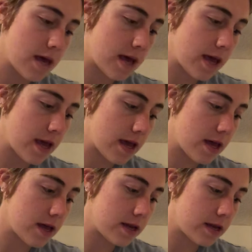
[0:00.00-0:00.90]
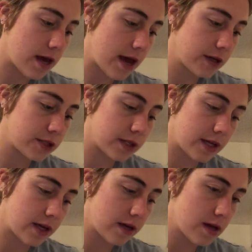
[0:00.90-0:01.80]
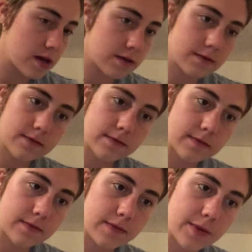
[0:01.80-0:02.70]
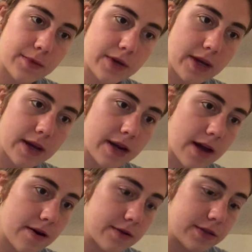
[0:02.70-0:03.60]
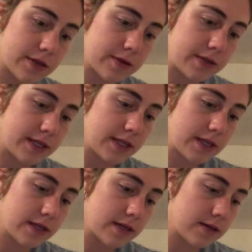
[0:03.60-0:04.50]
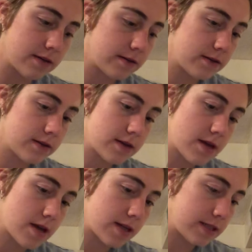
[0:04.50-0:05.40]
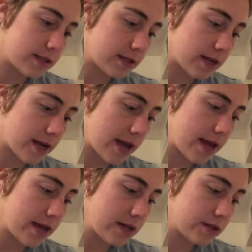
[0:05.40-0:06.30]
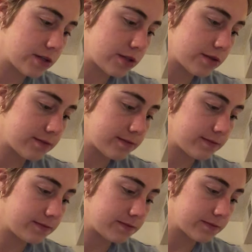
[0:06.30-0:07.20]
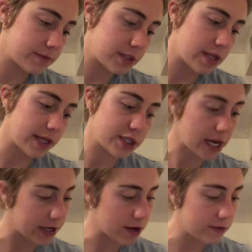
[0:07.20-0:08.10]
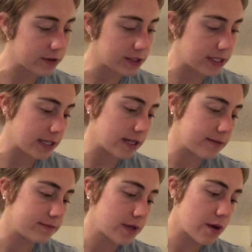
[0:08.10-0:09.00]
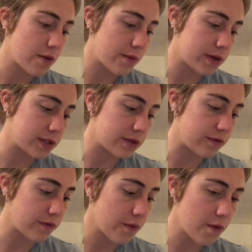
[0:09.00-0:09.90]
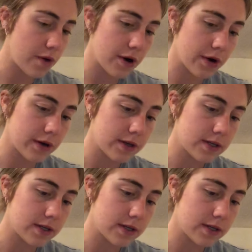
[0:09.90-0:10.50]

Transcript: And actually, I'm looking at it now. So D, C, and H. You can like check it over. D, 1, 2, 4.